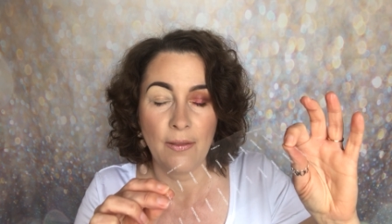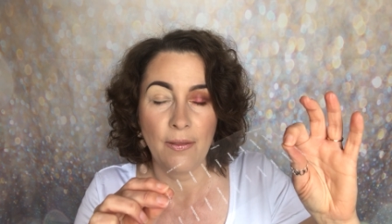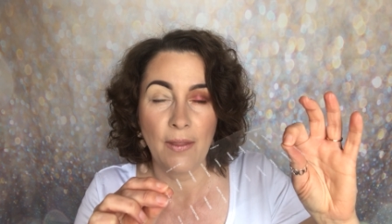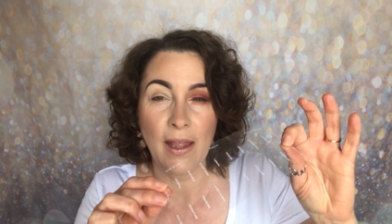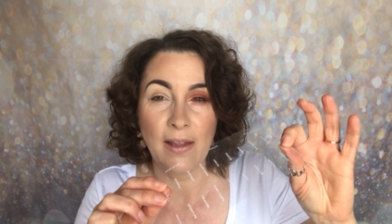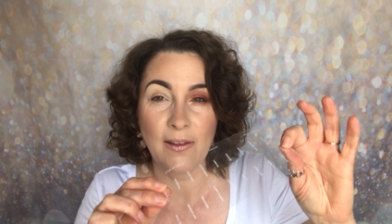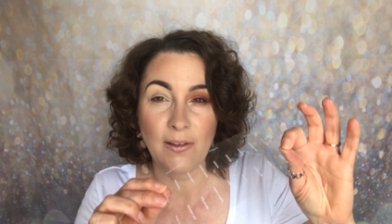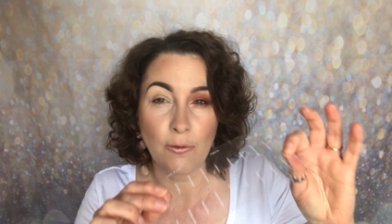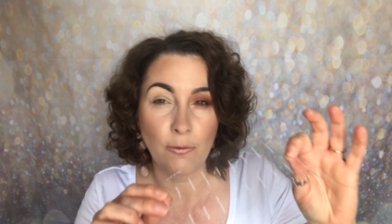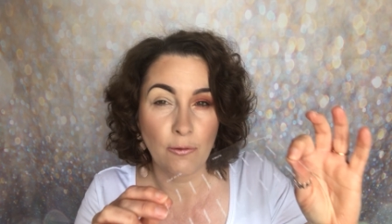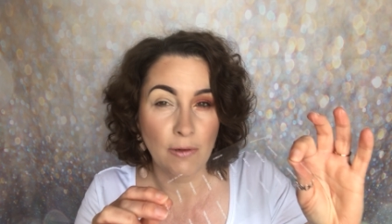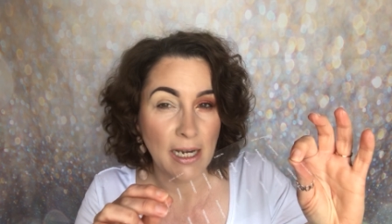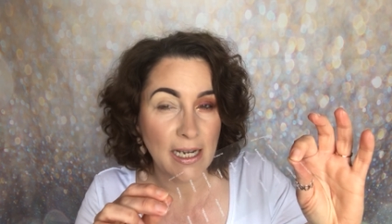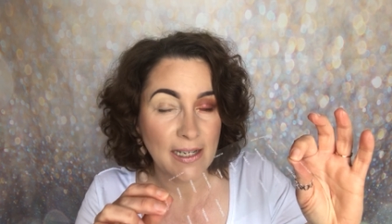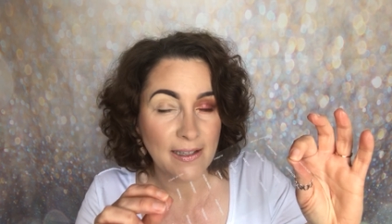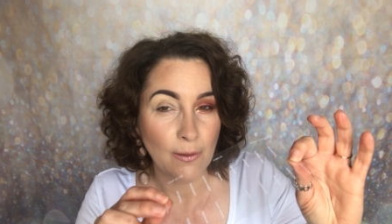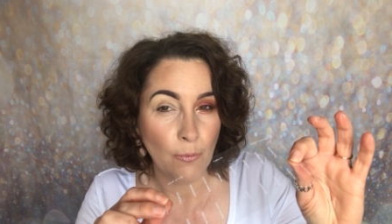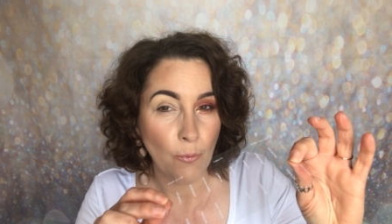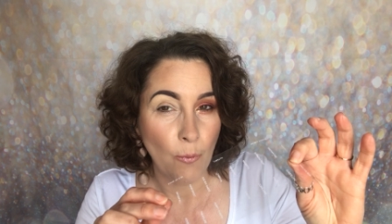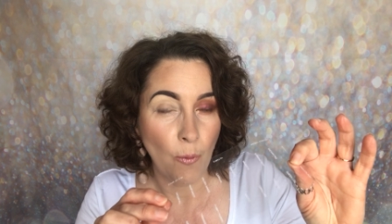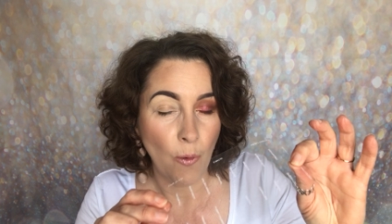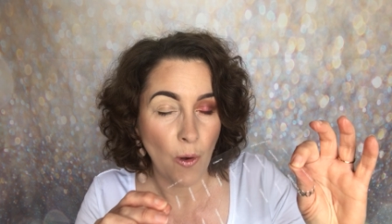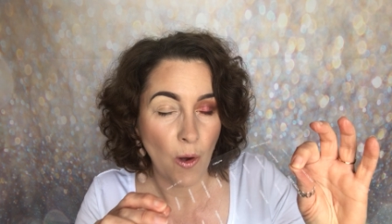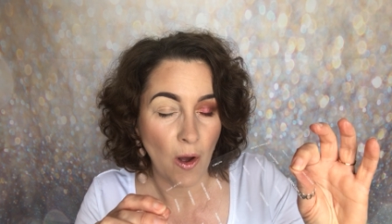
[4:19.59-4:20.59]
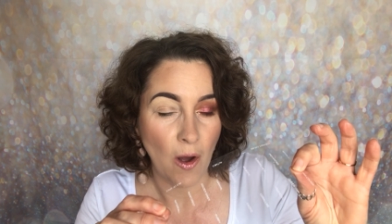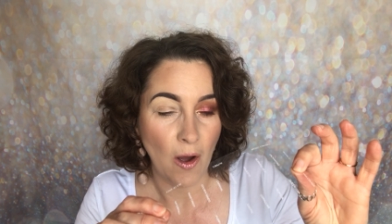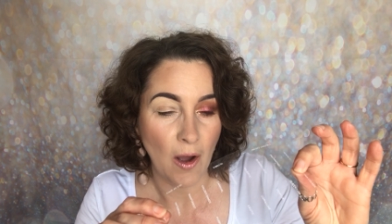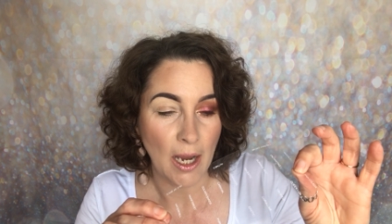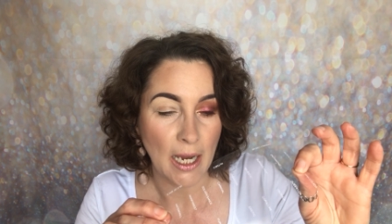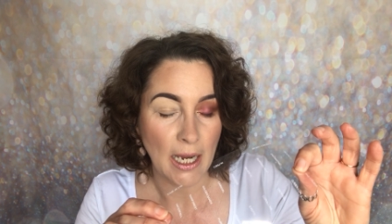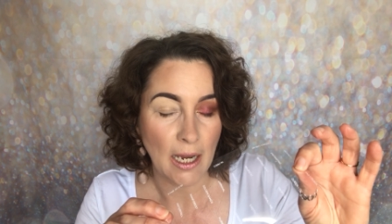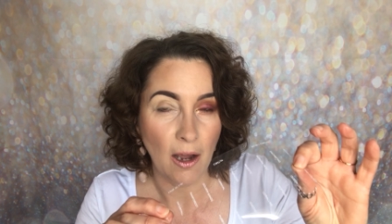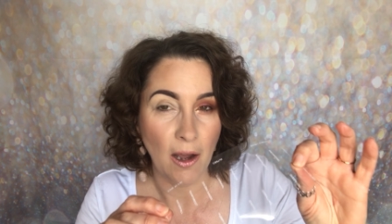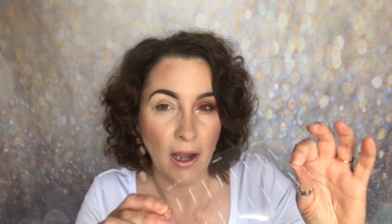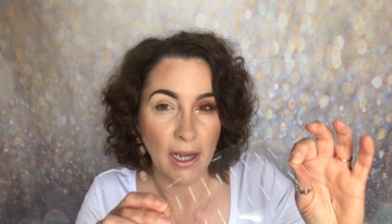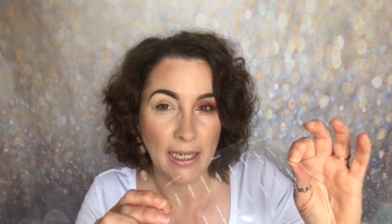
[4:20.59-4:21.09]
there's a reason
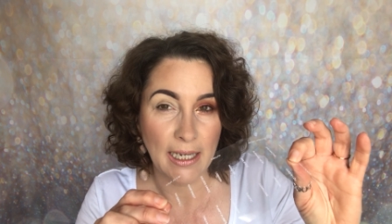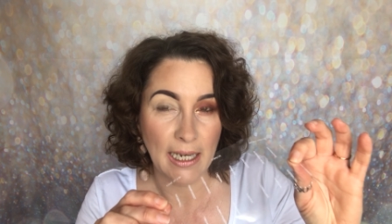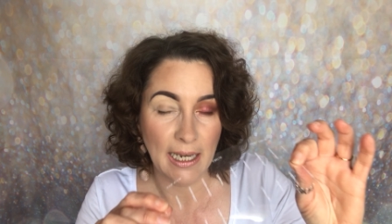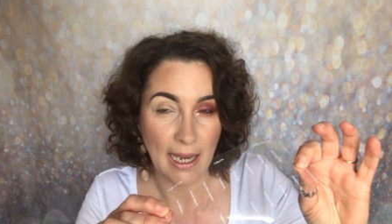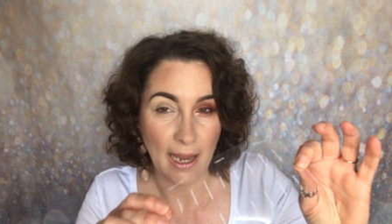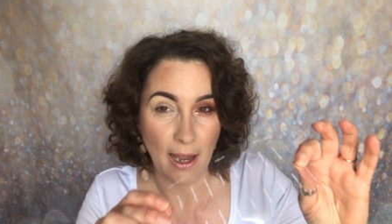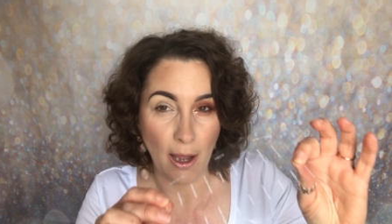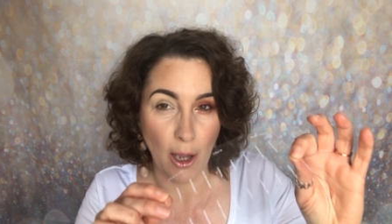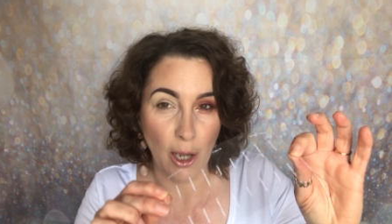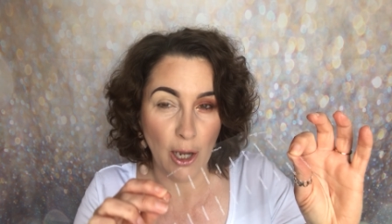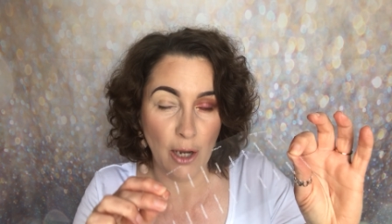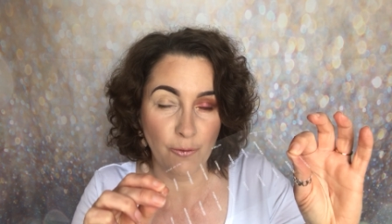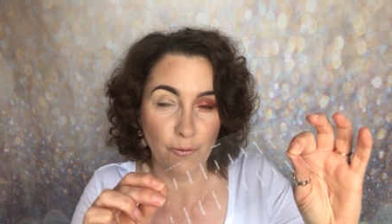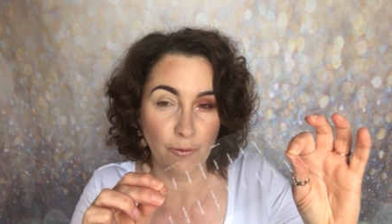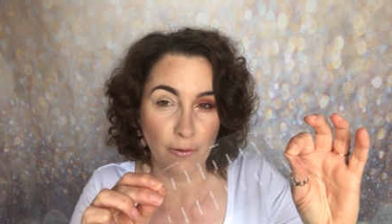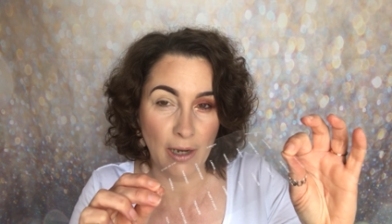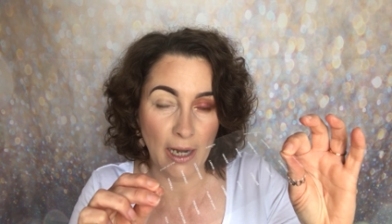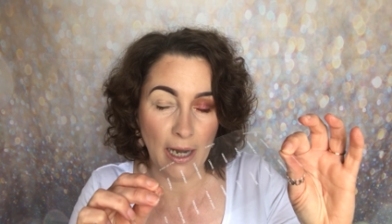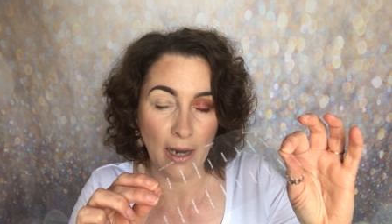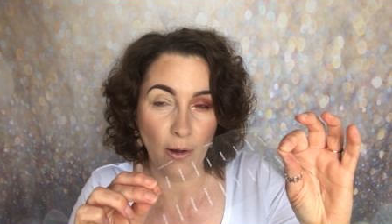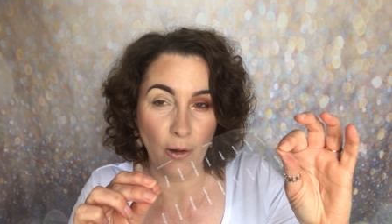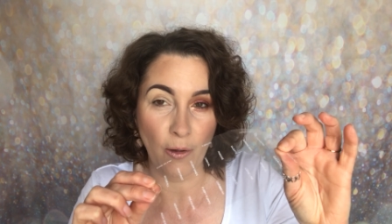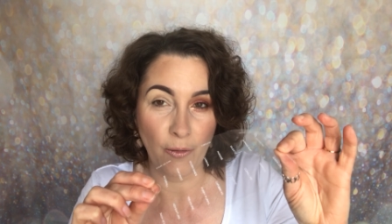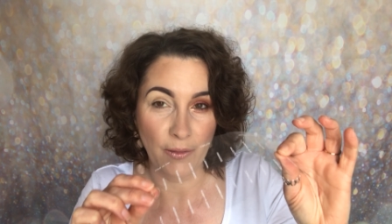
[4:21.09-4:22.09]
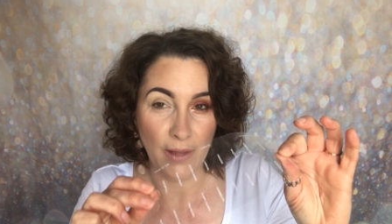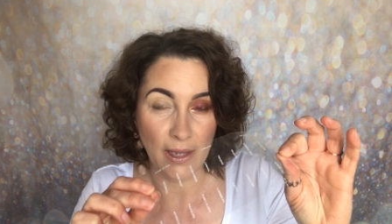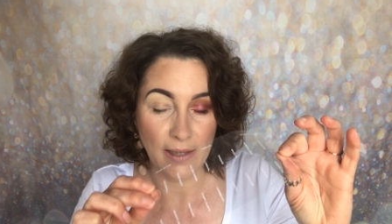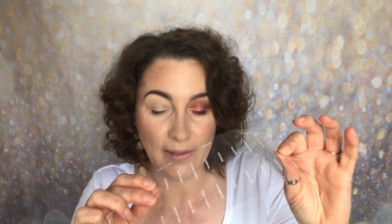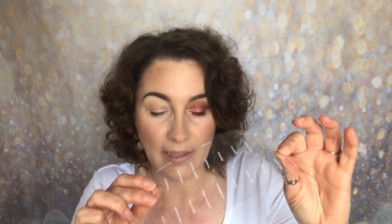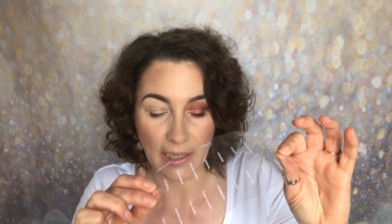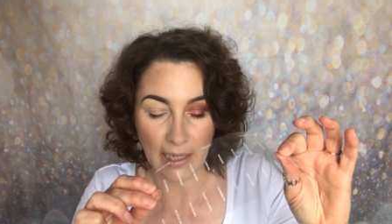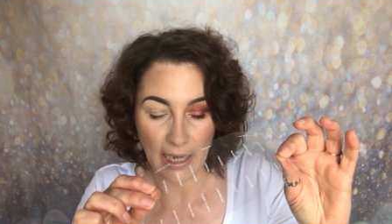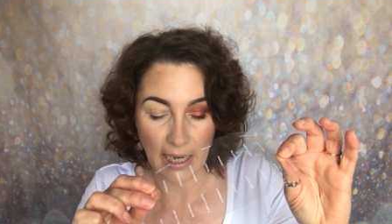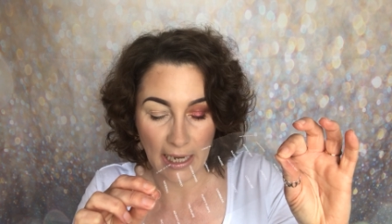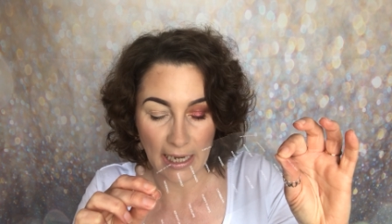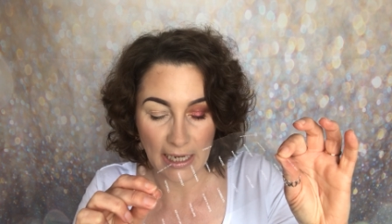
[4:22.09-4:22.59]
why I can get over it on this
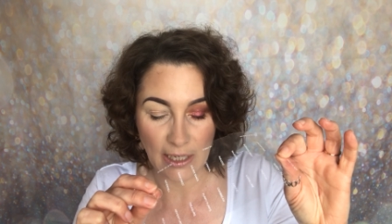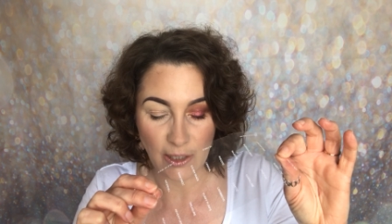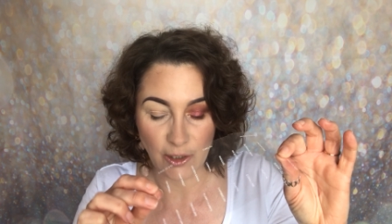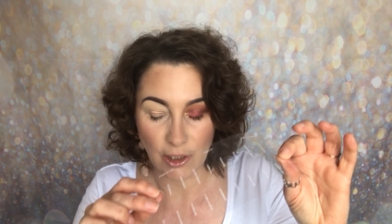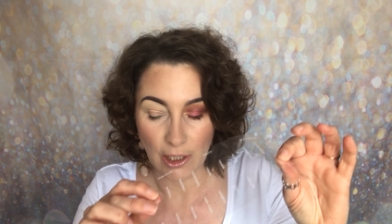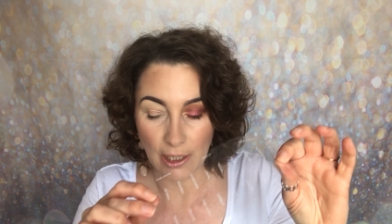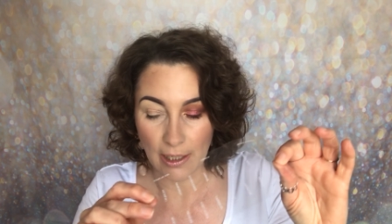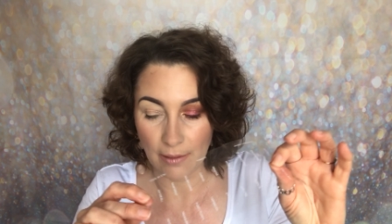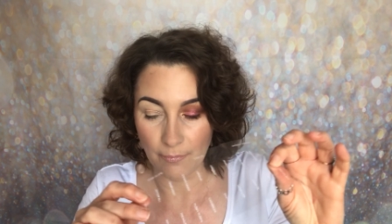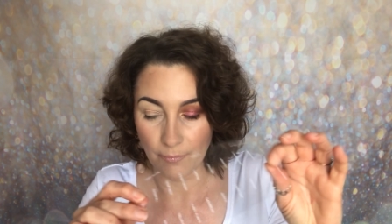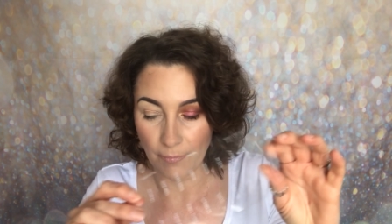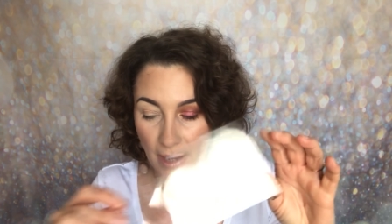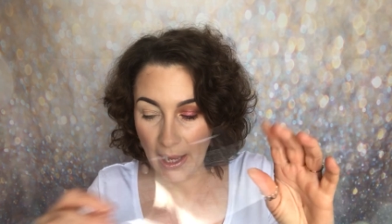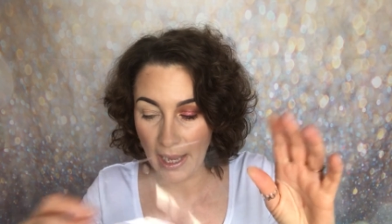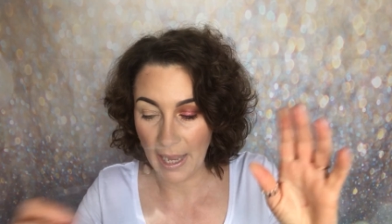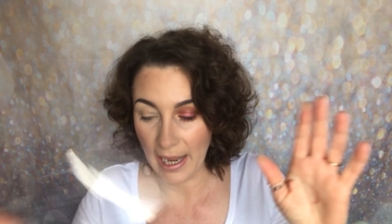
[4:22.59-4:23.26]
occasion.